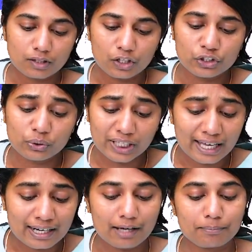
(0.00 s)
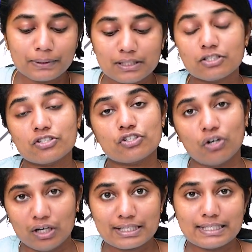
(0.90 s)
You can have built a
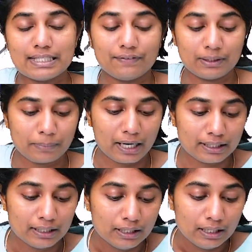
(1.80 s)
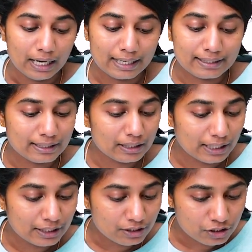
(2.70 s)
strong CV by attending
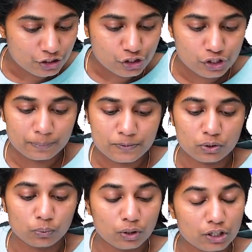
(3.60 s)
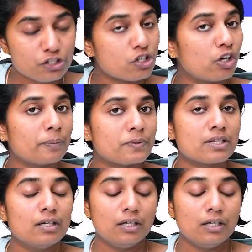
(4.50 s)
internships or workshops,